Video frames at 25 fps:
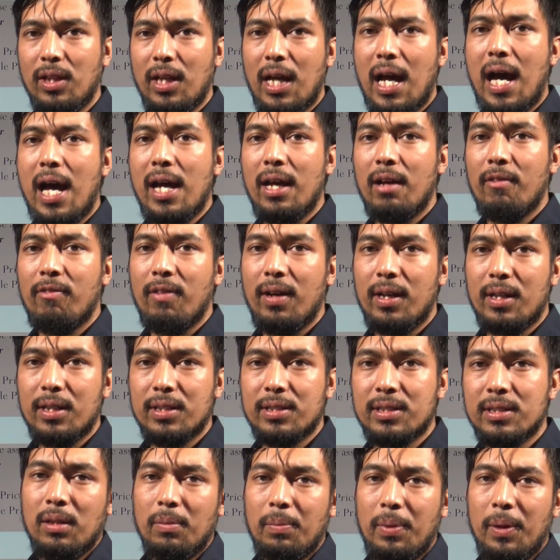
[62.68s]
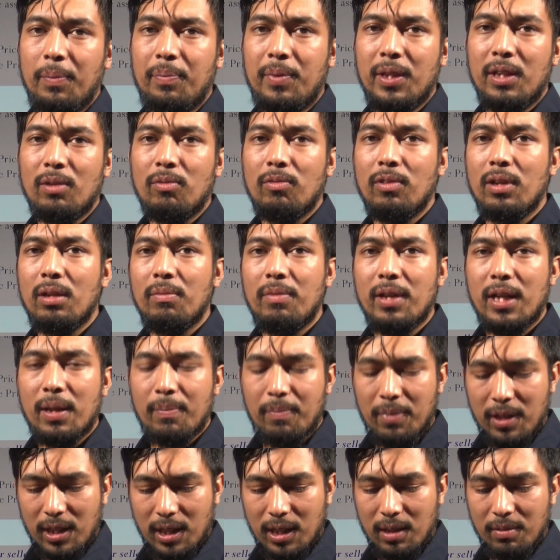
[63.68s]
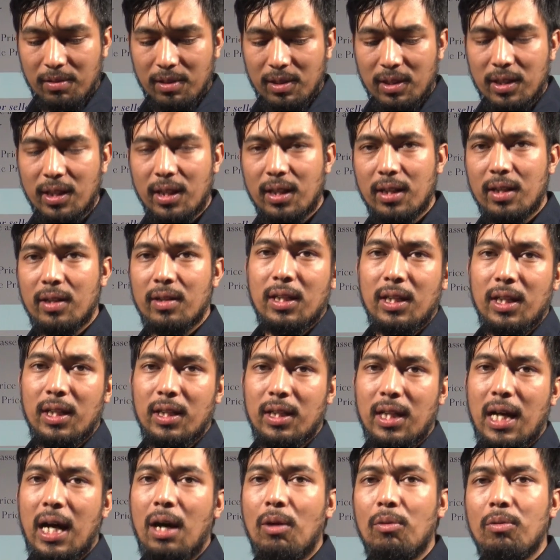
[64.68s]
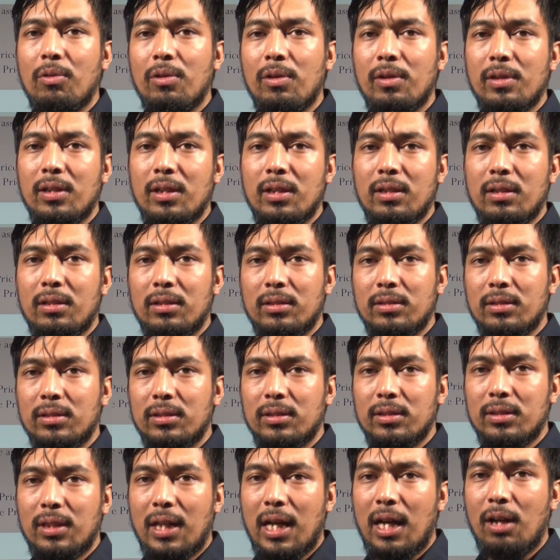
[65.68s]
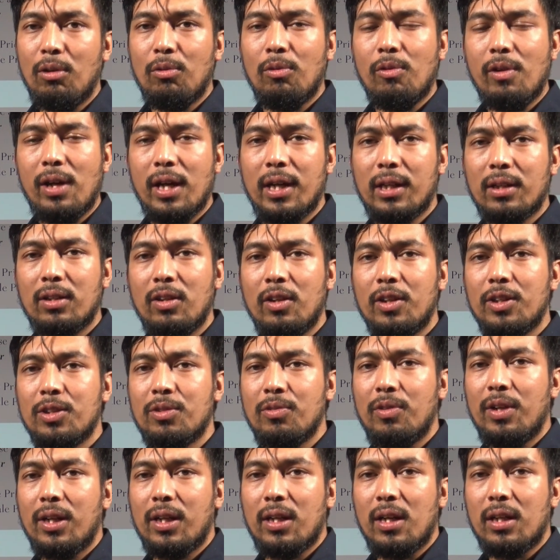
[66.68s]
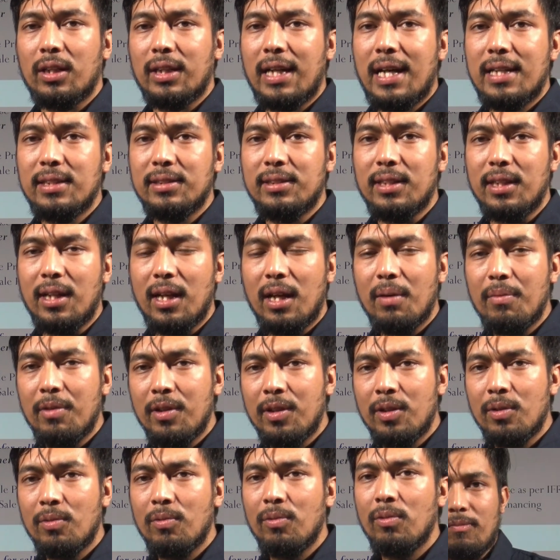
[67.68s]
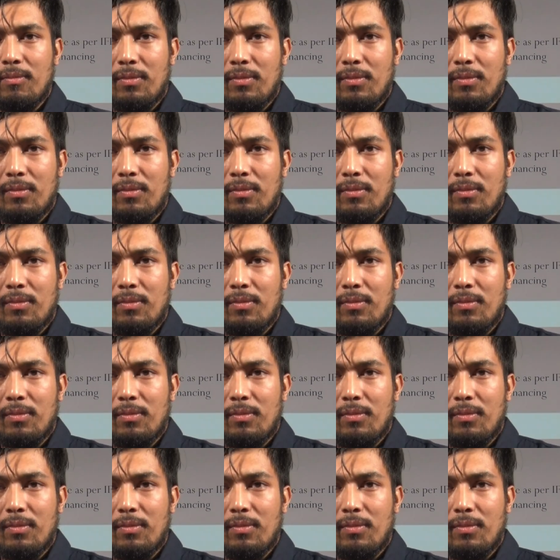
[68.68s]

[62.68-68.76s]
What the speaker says: IFRS 15 will be applicable there, and how we are going to recognize the revenue,